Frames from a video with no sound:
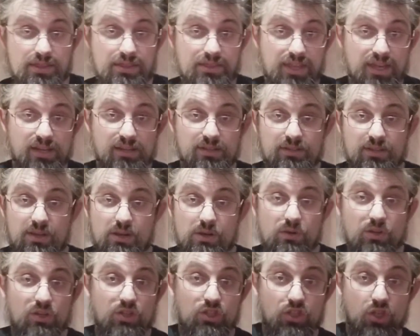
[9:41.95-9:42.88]
things that you
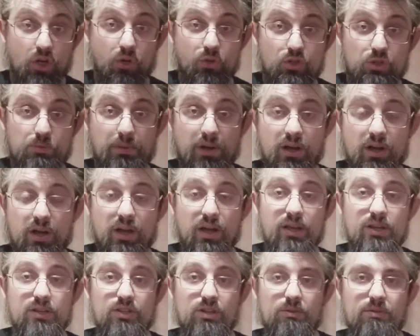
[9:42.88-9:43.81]
can dodge
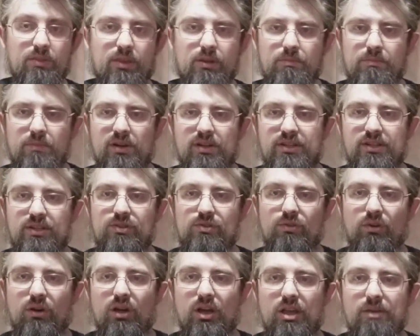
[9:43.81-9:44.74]
behind you that you might
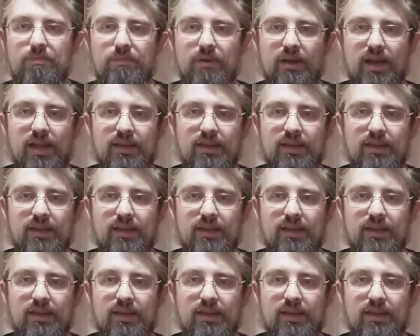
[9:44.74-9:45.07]
describe.